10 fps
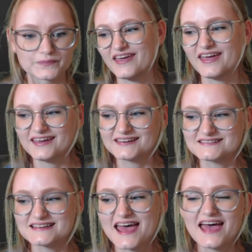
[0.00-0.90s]

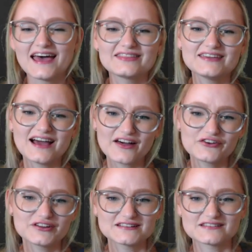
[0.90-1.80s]
And at the
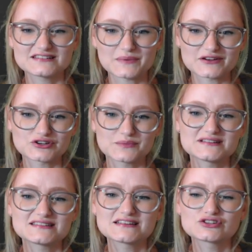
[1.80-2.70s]
other end of the spectrum
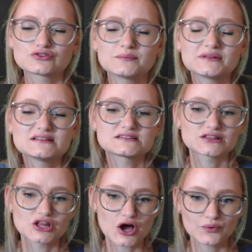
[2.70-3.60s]
is the extremely
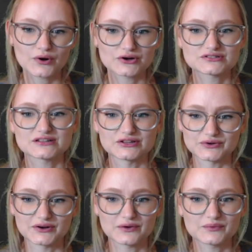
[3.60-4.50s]
slow
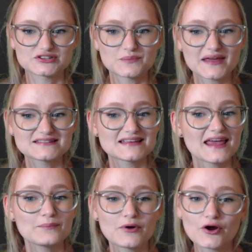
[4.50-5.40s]
Ursaluna, which makes
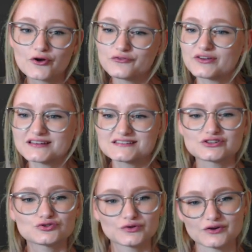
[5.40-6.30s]
a perfect
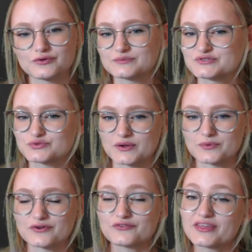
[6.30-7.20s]
Trick Room
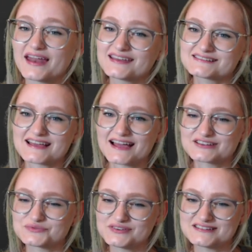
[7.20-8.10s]
sweeper for that
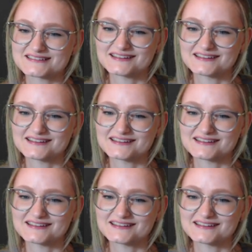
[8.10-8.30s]
exact reason.